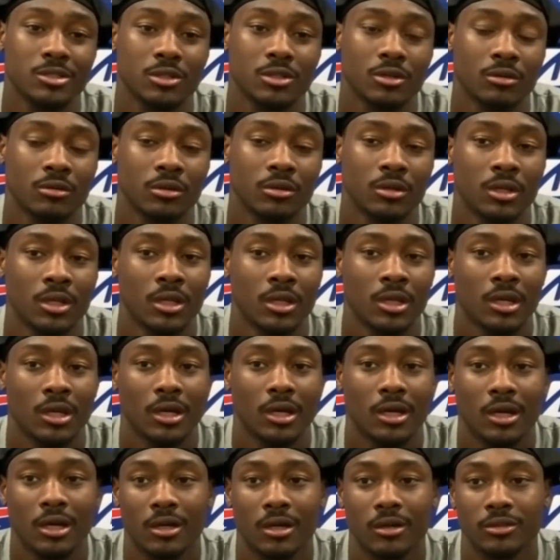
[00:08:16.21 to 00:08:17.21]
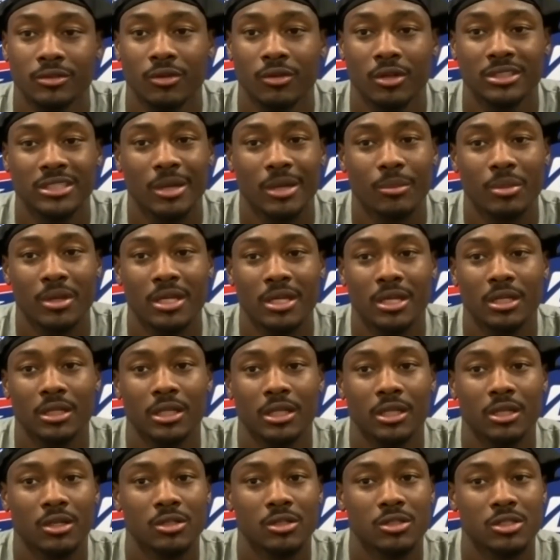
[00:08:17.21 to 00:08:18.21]
So uh, as far as like being a
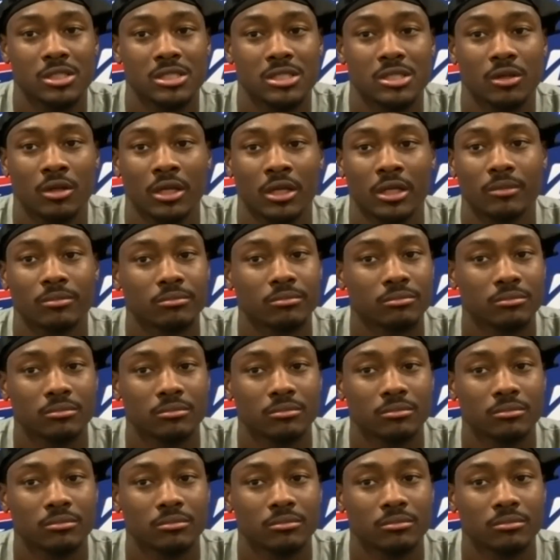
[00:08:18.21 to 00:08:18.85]
leader, just like,